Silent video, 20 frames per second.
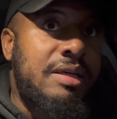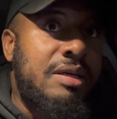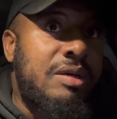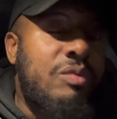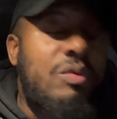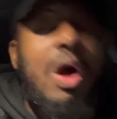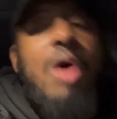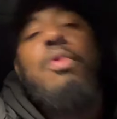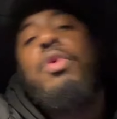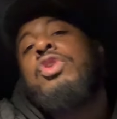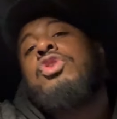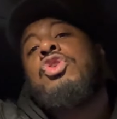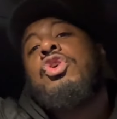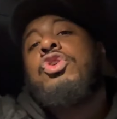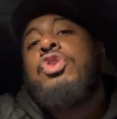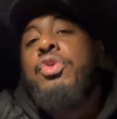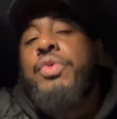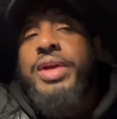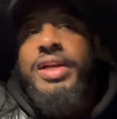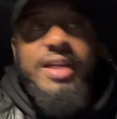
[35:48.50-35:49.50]
What would you
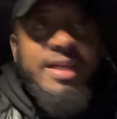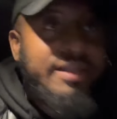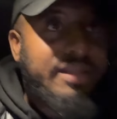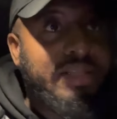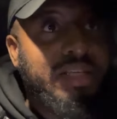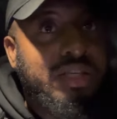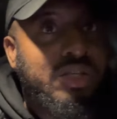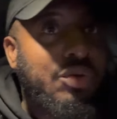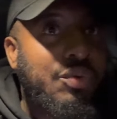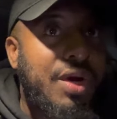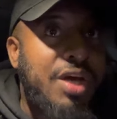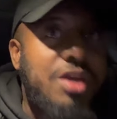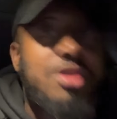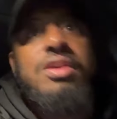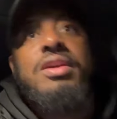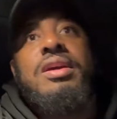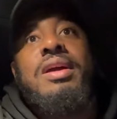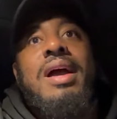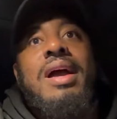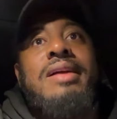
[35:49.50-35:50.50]
do in this
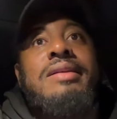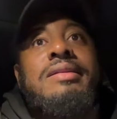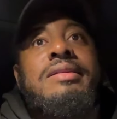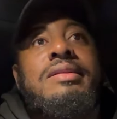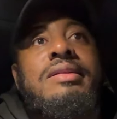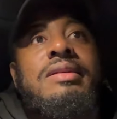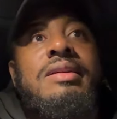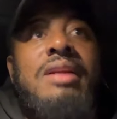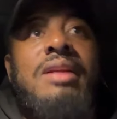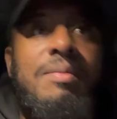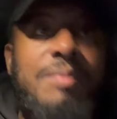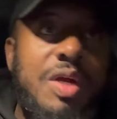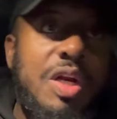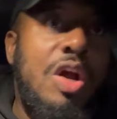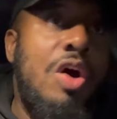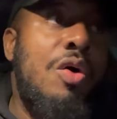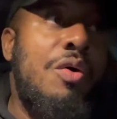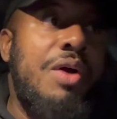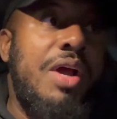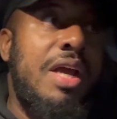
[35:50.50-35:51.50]
situation, guys? Let me
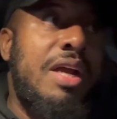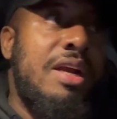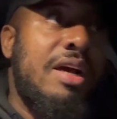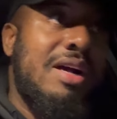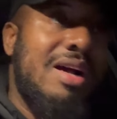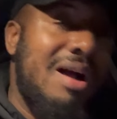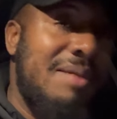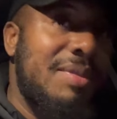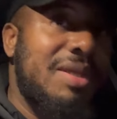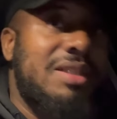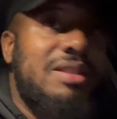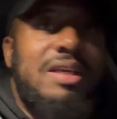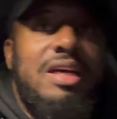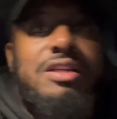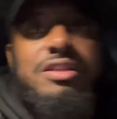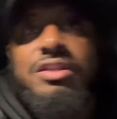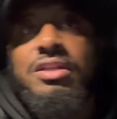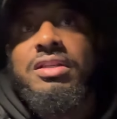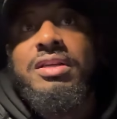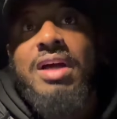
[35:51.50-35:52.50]
know in the comment
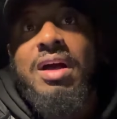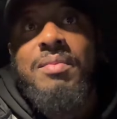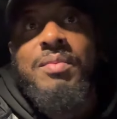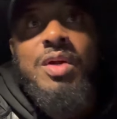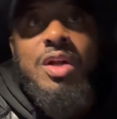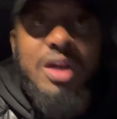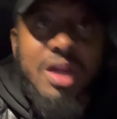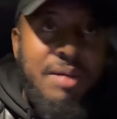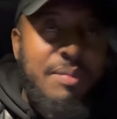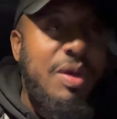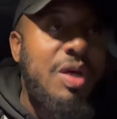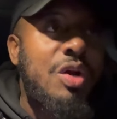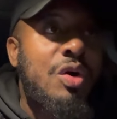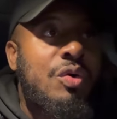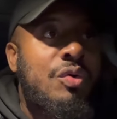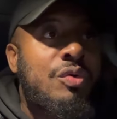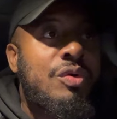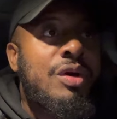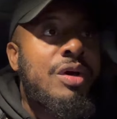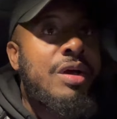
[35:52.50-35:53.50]
section down below. Let me
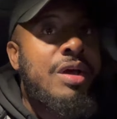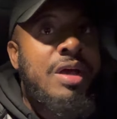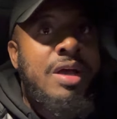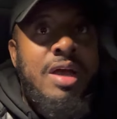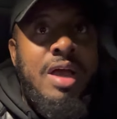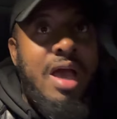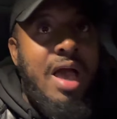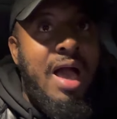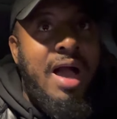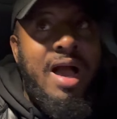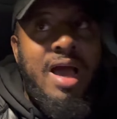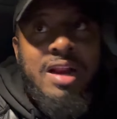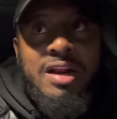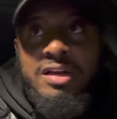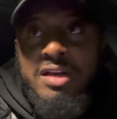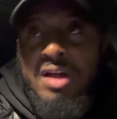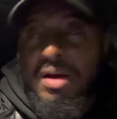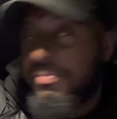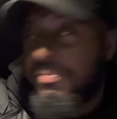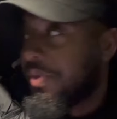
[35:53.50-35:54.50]
know. I got to
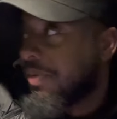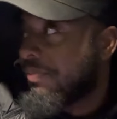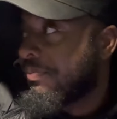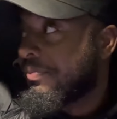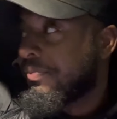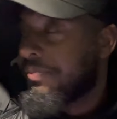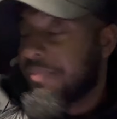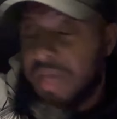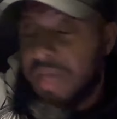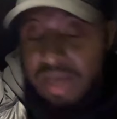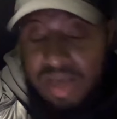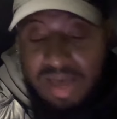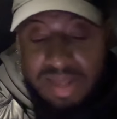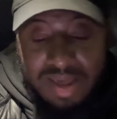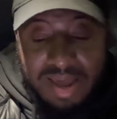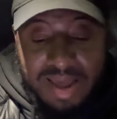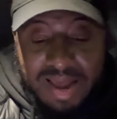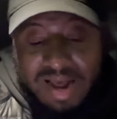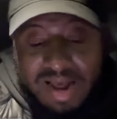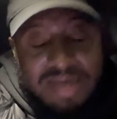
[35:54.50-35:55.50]
dump him. And
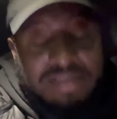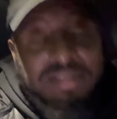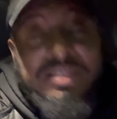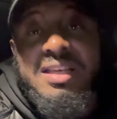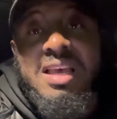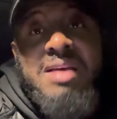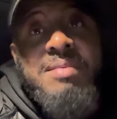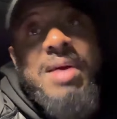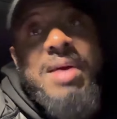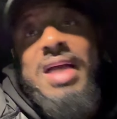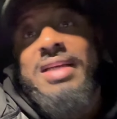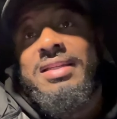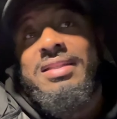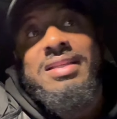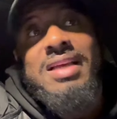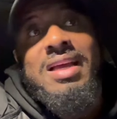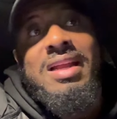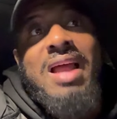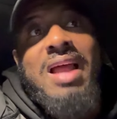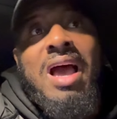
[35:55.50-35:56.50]
I asked him, I
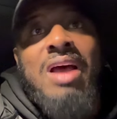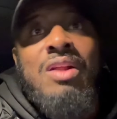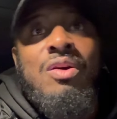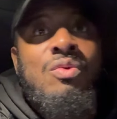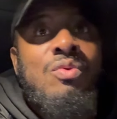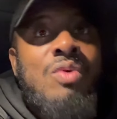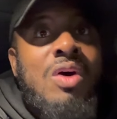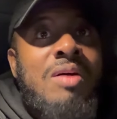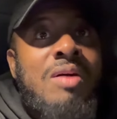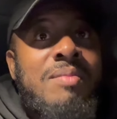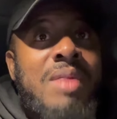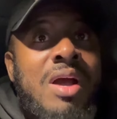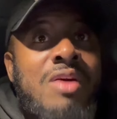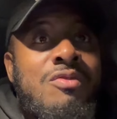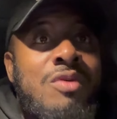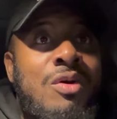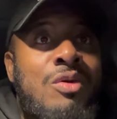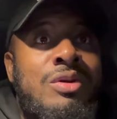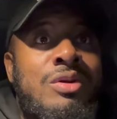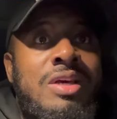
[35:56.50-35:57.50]
said, I don't want my
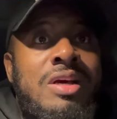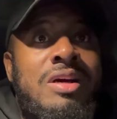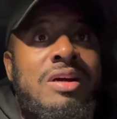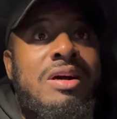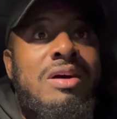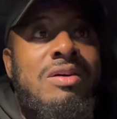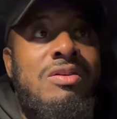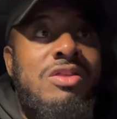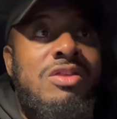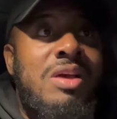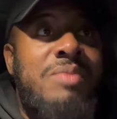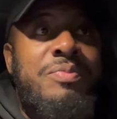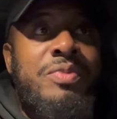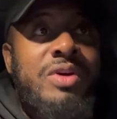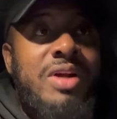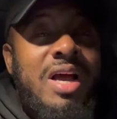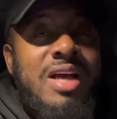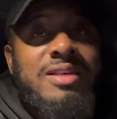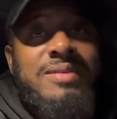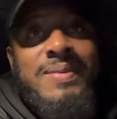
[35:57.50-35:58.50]
roadie account
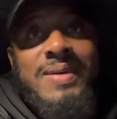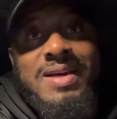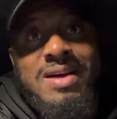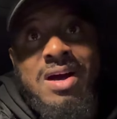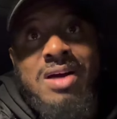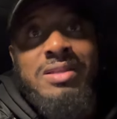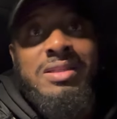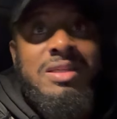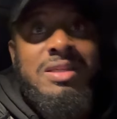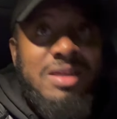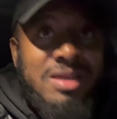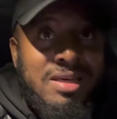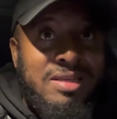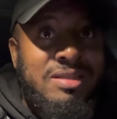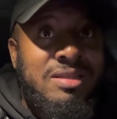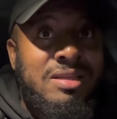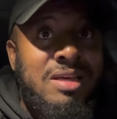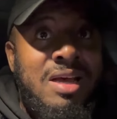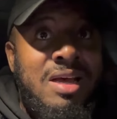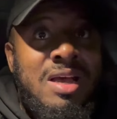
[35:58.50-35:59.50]
jeopardized because of
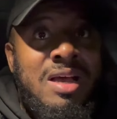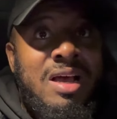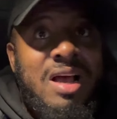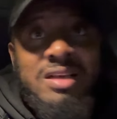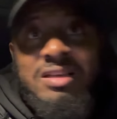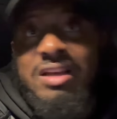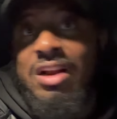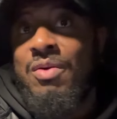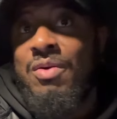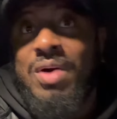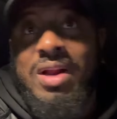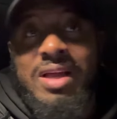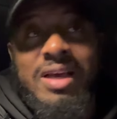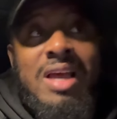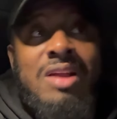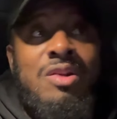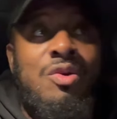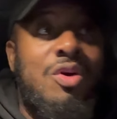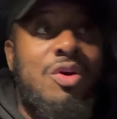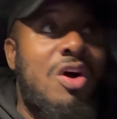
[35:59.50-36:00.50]
this. Because I don't want to
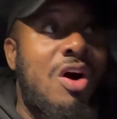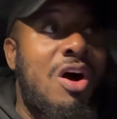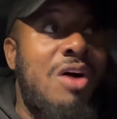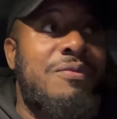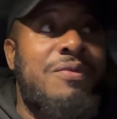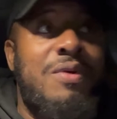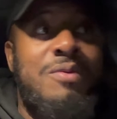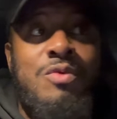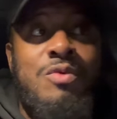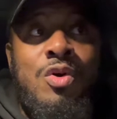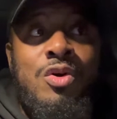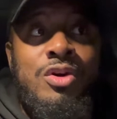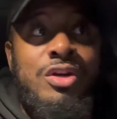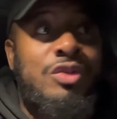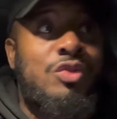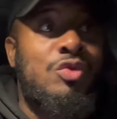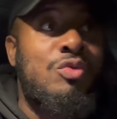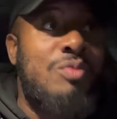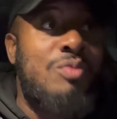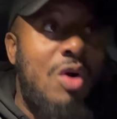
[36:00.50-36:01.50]
get no call from roadie
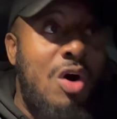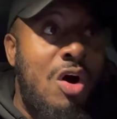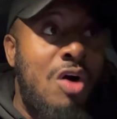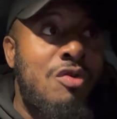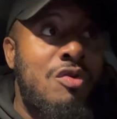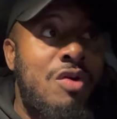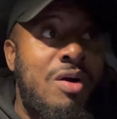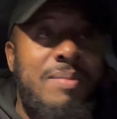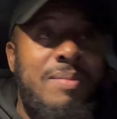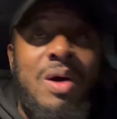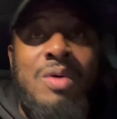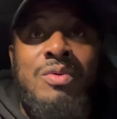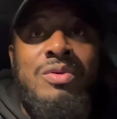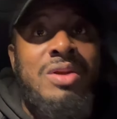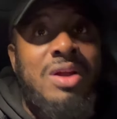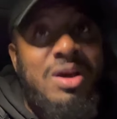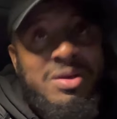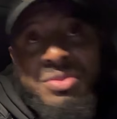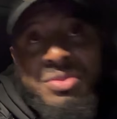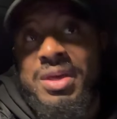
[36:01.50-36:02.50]
tomorrow about
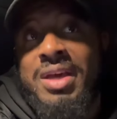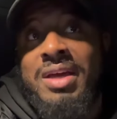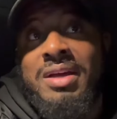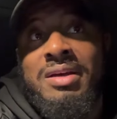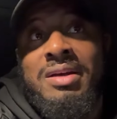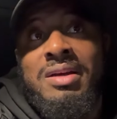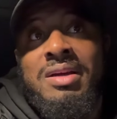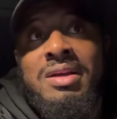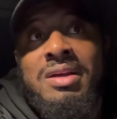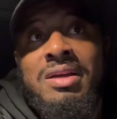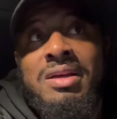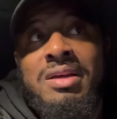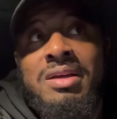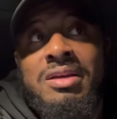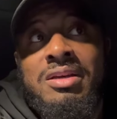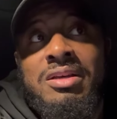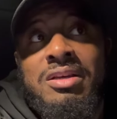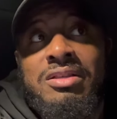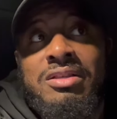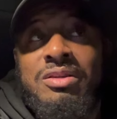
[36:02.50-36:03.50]
nothing.
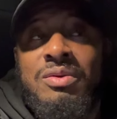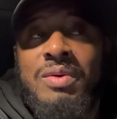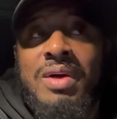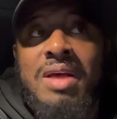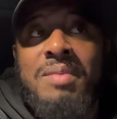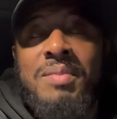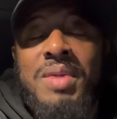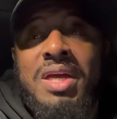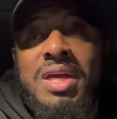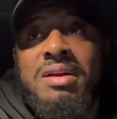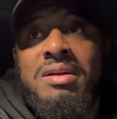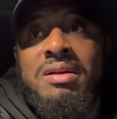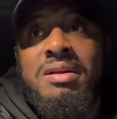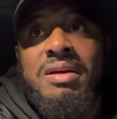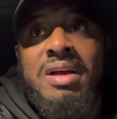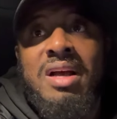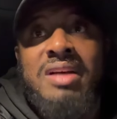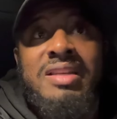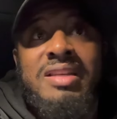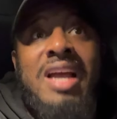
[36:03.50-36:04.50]
You what I mean?
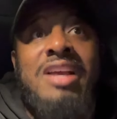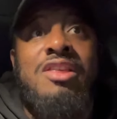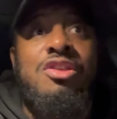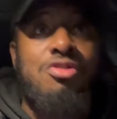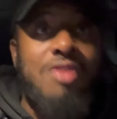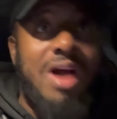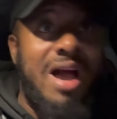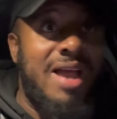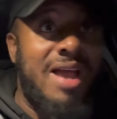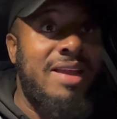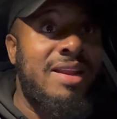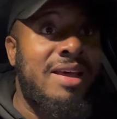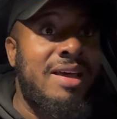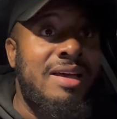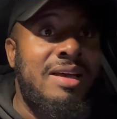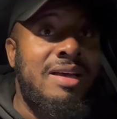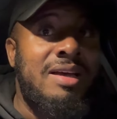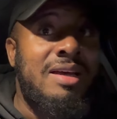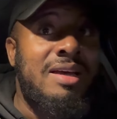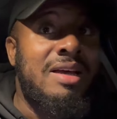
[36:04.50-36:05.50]
Because I tried.
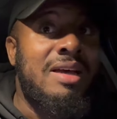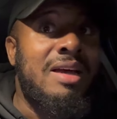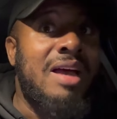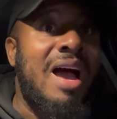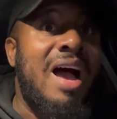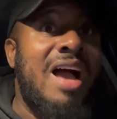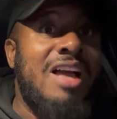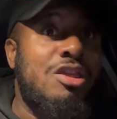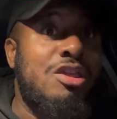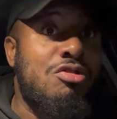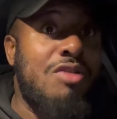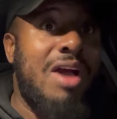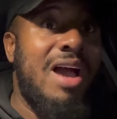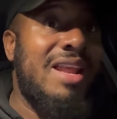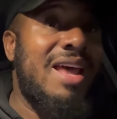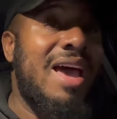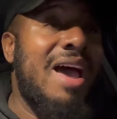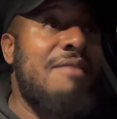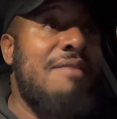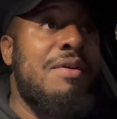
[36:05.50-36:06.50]
I
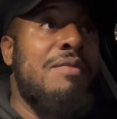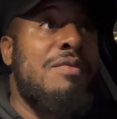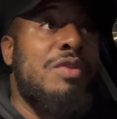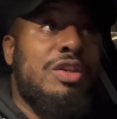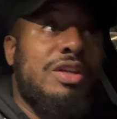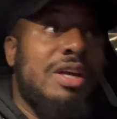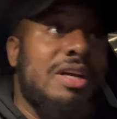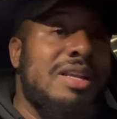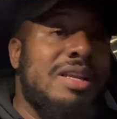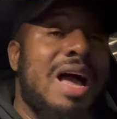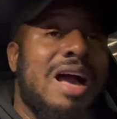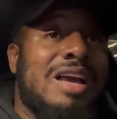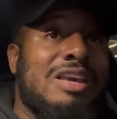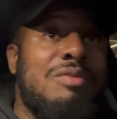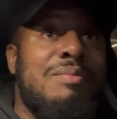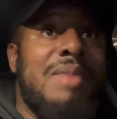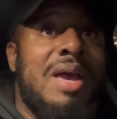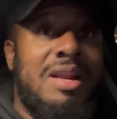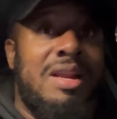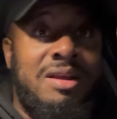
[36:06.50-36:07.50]
tried. I have everything
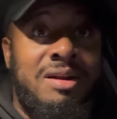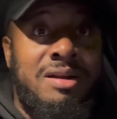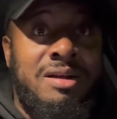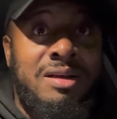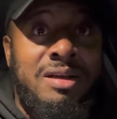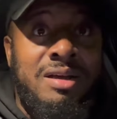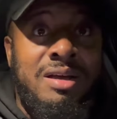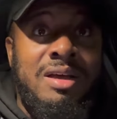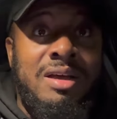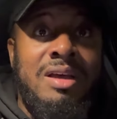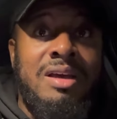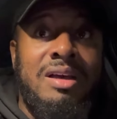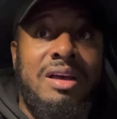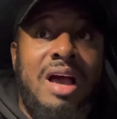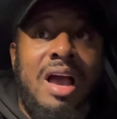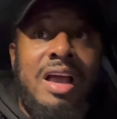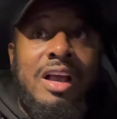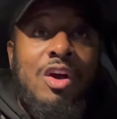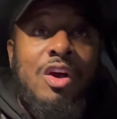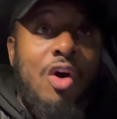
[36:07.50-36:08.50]
documented.
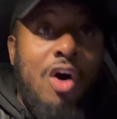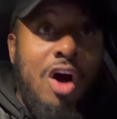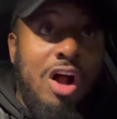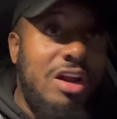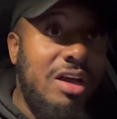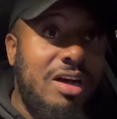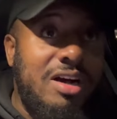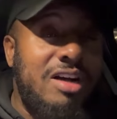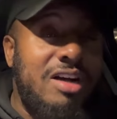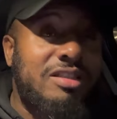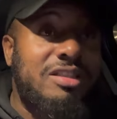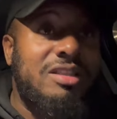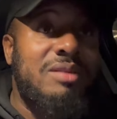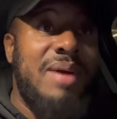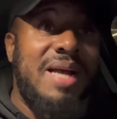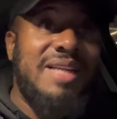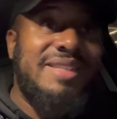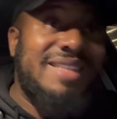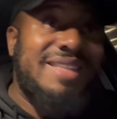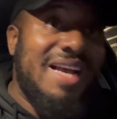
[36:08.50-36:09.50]
I called the
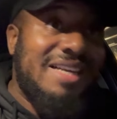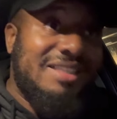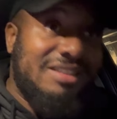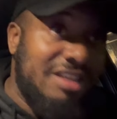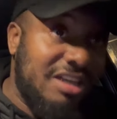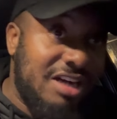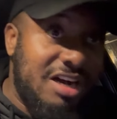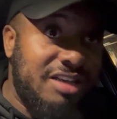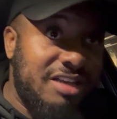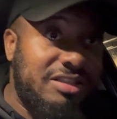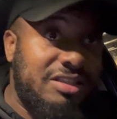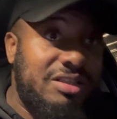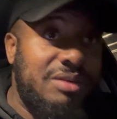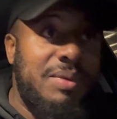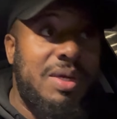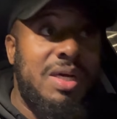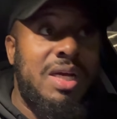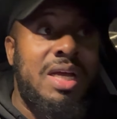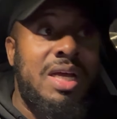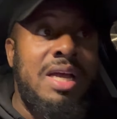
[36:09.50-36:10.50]
customer. I text the
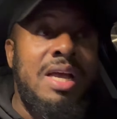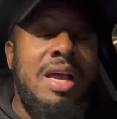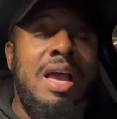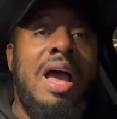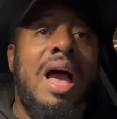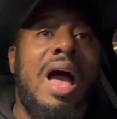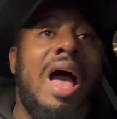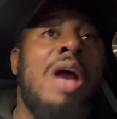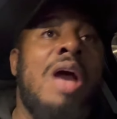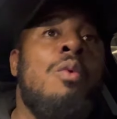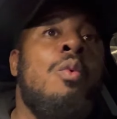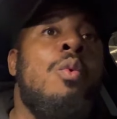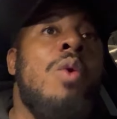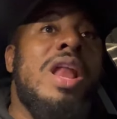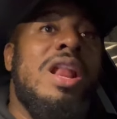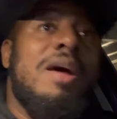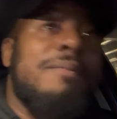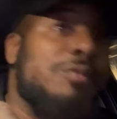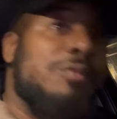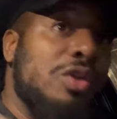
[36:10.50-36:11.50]
customer. I
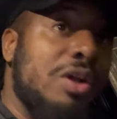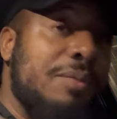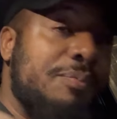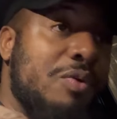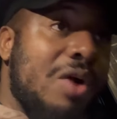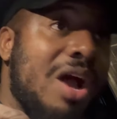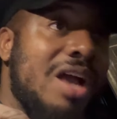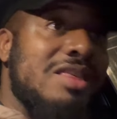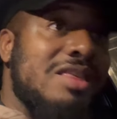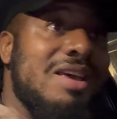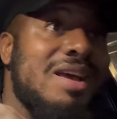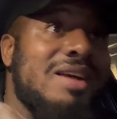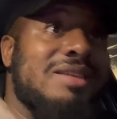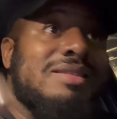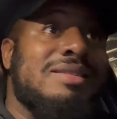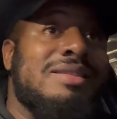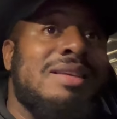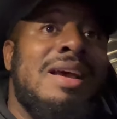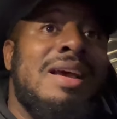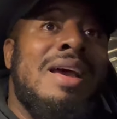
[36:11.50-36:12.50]
went up to the
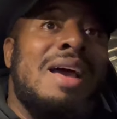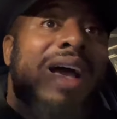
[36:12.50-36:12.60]
projects.